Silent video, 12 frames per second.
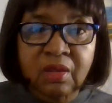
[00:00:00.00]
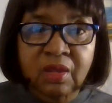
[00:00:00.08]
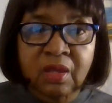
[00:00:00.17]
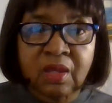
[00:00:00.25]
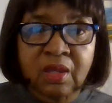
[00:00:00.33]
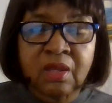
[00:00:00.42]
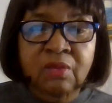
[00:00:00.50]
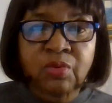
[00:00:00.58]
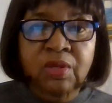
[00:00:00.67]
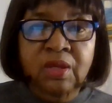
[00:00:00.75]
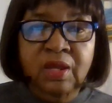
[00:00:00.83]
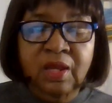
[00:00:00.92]
we
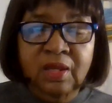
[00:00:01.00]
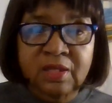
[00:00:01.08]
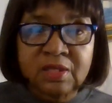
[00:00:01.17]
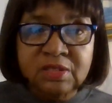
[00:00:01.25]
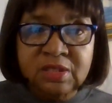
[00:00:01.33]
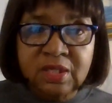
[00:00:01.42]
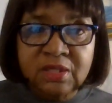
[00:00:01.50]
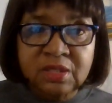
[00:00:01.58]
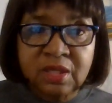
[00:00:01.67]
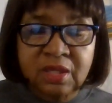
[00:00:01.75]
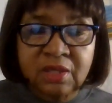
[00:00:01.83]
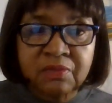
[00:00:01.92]
need at least
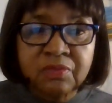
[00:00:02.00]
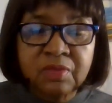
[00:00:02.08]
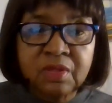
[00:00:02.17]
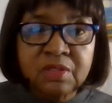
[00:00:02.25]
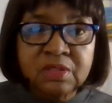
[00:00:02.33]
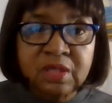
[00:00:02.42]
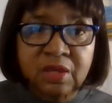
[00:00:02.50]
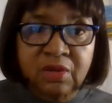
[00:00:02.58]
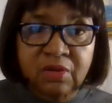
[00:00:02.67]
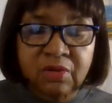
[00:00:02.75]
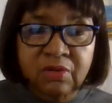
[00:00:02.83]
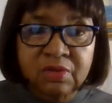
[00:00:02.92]
60
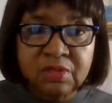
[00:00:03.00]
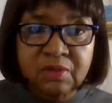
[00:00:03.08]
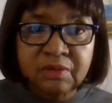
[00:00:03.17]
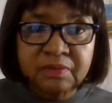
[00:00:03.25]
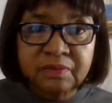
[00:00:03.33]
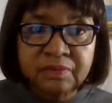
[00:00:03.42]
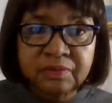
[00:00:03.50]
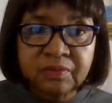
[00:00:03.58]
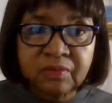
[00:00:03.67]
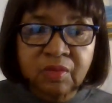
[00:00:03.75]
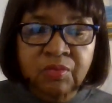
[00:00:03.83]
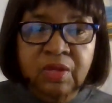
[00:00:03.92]
senators.
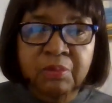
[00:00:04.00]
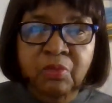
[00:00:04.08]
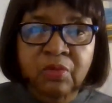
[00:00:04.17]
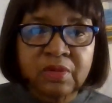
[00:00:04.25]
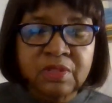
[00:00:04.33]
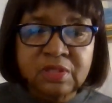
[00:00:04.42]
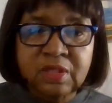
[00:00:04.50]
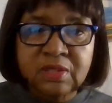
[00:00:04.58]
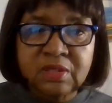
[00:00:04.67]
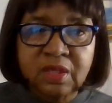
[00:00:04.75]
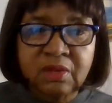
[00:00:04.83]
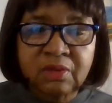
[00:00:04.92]
We need more than
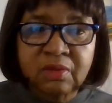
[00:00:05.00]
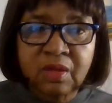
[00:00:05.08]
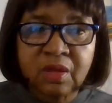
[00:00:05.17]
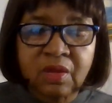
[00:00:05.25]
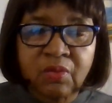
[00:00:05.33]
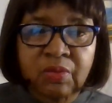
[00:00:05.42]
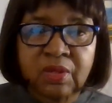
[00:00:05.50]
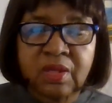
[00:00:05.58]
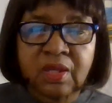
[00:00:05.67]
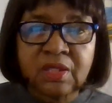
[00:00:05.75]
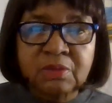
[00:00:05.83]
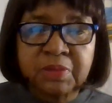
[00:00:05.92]
60. We
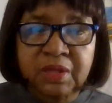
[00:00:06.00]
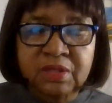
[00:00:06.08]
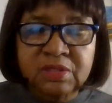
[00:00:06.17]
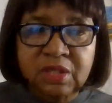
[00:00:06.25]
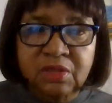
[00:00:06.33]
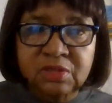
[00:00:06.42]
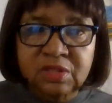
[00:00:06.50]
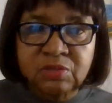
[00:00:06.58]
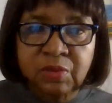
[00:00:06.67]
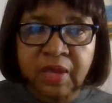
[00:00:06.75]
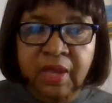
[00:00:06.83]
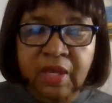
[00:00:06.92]
need as many senators as
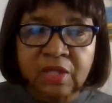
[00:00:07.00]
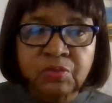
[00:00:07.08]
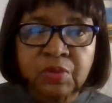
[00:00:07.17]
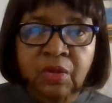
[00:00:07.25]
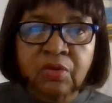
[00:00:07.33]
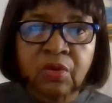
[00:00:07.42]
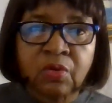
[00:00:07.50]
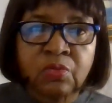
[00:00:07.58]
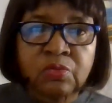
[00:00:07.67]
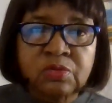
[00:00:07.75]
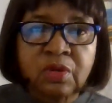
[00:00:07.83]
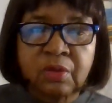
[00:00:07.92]
we can because we don't know
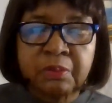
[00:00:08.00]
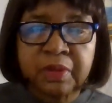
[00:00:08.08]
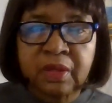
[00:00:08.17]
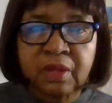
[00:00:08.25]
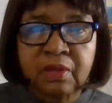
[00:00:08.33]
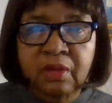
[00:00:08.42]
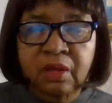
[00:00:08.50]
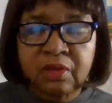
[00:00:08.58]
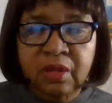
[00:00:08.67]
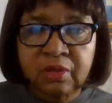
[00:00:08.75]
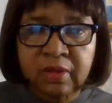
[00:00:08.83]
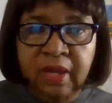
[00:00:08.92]
who's going to be
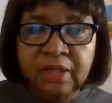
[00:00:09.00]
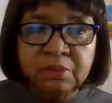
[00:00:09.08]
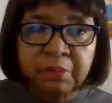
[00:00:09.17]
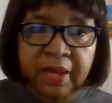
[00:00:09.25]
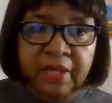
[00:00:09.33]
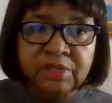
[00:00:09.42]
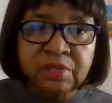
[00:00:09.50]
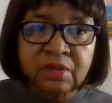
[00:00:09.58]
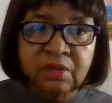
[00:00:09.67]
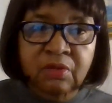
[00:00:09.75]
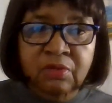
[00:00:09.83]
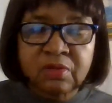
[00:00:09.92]
the next
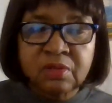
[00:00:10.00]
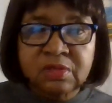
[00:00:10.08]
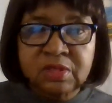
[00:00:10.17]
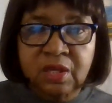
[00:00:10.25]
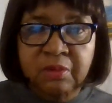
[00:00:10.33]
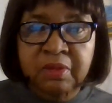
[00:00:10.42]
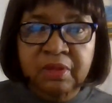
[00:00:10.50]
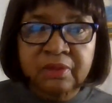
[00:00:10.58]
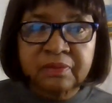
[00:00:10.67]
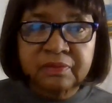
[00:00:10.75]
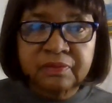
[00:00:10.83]
Manchin or Sinema